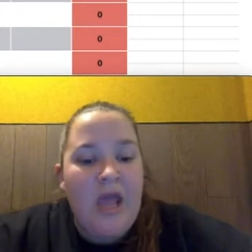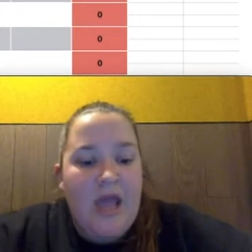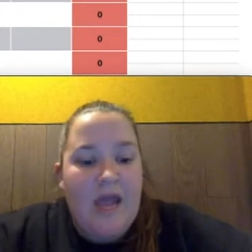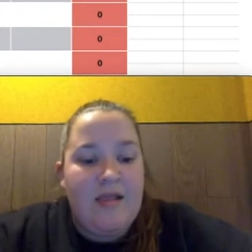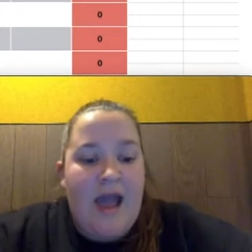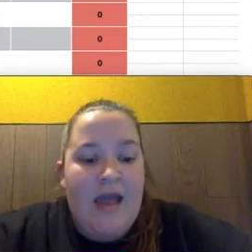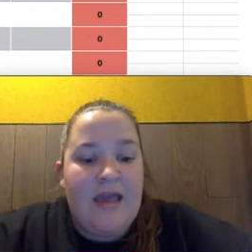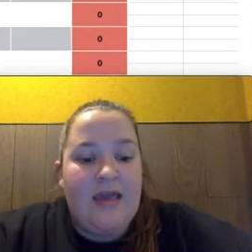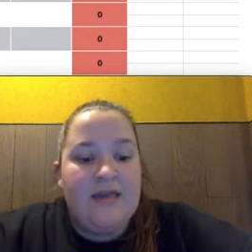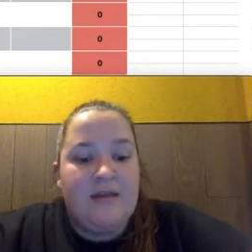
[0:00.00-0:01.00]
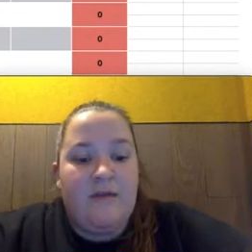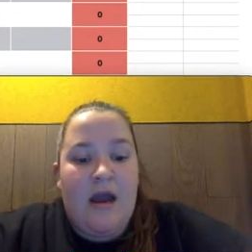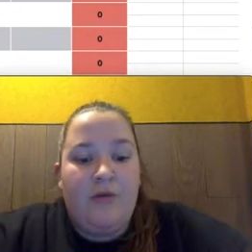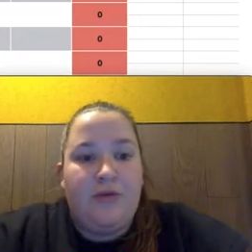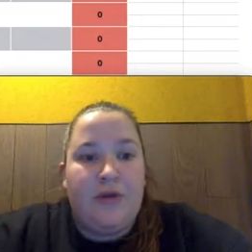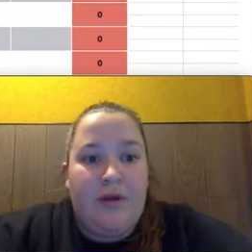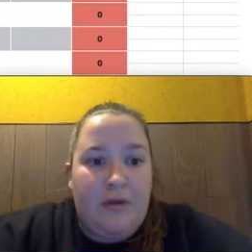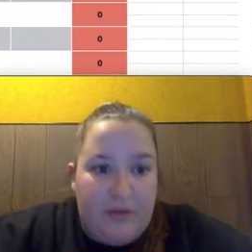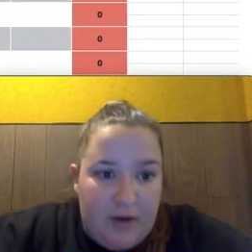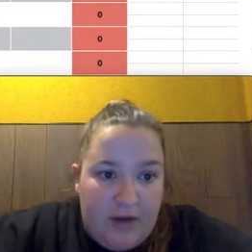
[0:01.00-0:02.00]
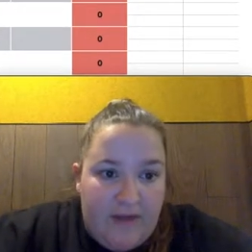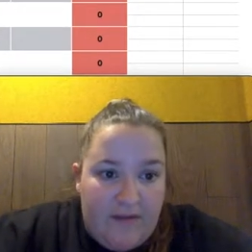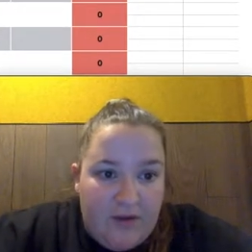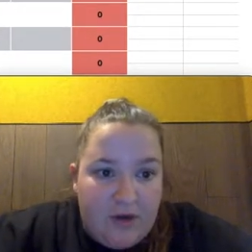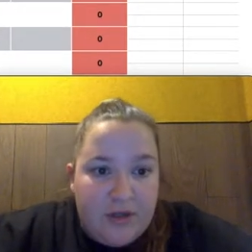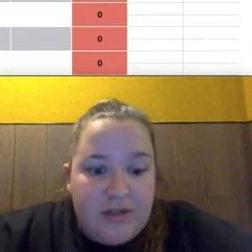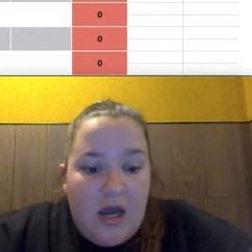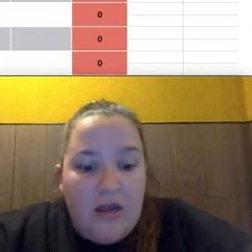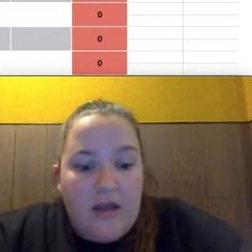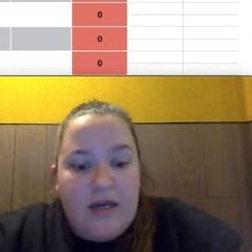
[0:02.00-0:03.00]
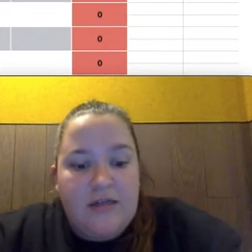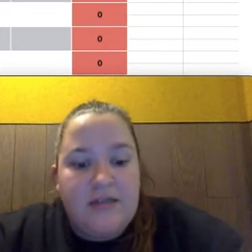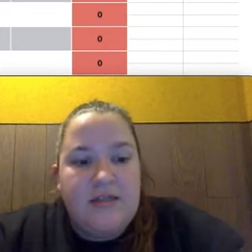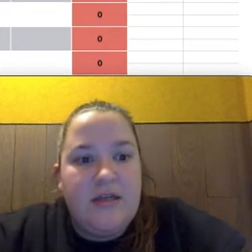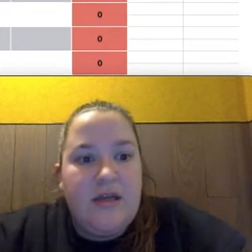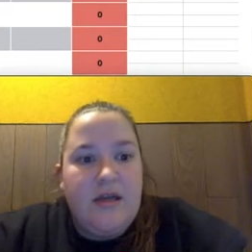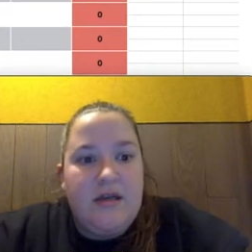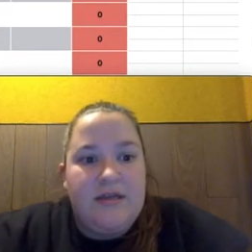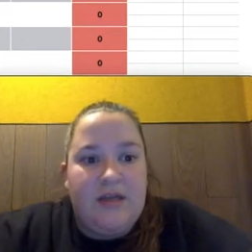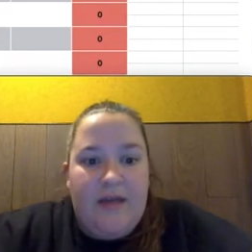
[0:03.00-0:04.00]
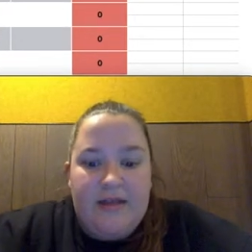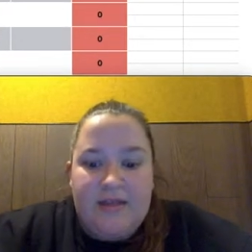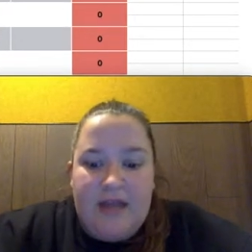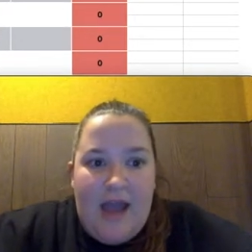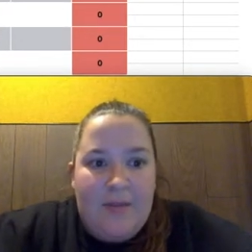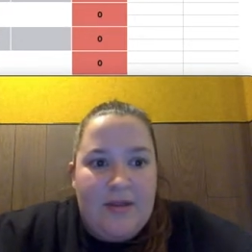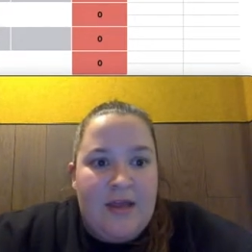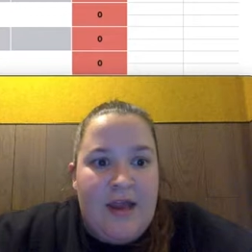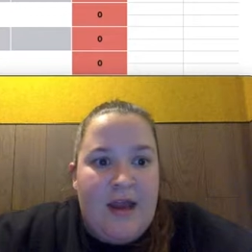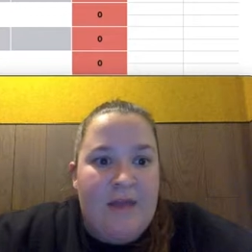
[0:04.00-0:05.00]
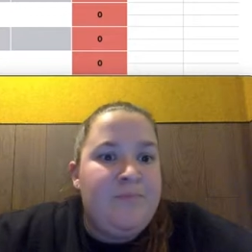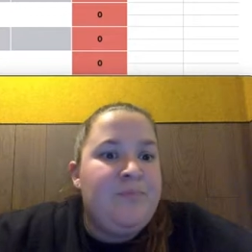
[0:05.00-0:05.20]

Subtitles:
and that is around $3,500. So that's going to happen there.